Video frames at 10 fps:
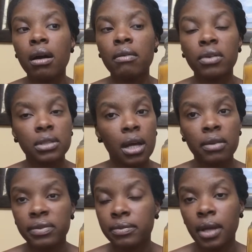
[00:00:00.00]
For
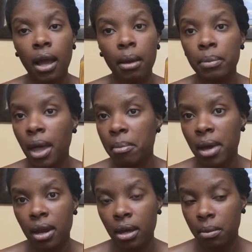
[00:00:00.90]
$1.50, I am not
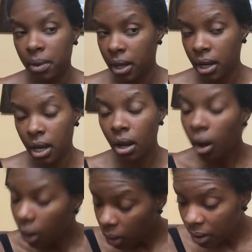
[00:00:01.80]
mad and complaining at
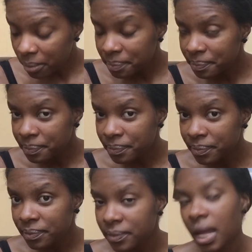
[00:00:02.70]
all.
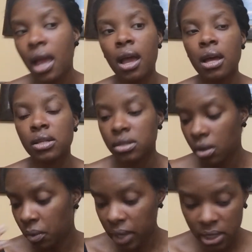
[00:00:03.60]

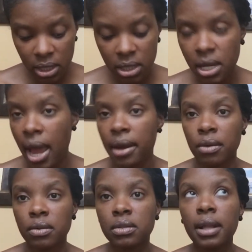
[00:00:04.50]
So each of these
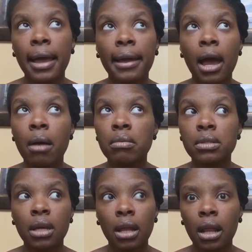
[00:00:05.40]
candles, like I
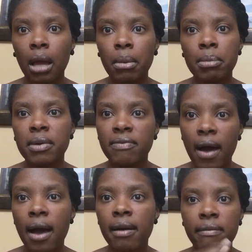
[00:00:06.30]
was getting like maybe
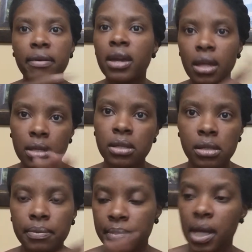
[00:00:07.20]
five each
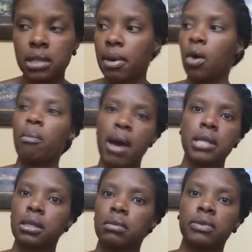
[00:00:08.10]
because my whole
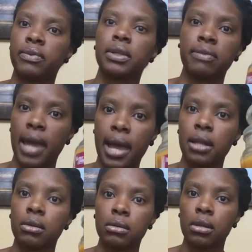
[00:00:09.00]
basket was full of
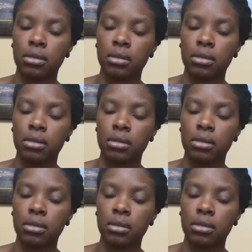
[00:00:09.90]
candles.